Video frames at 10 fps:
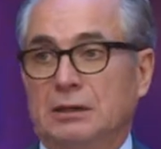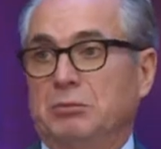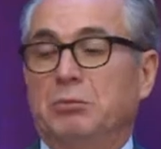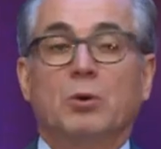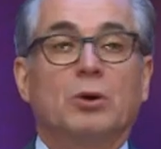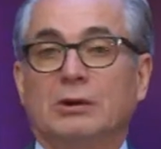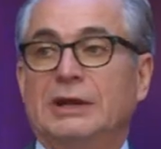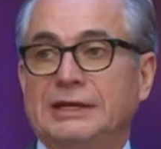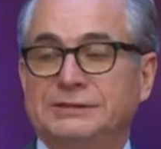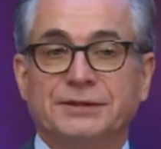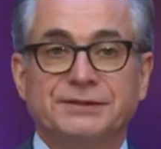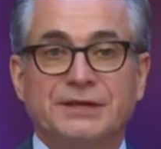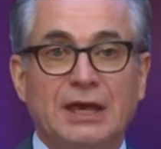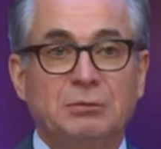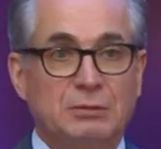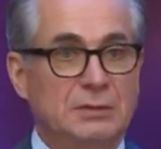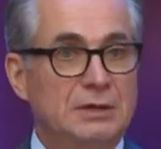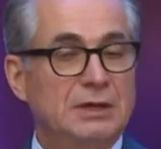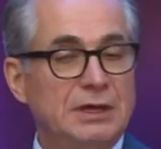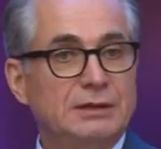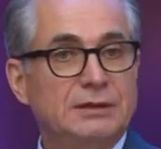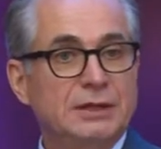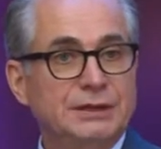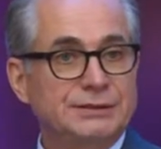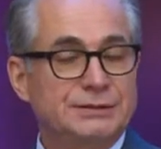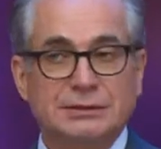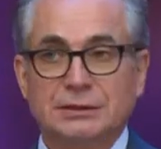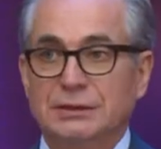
more or less the same in these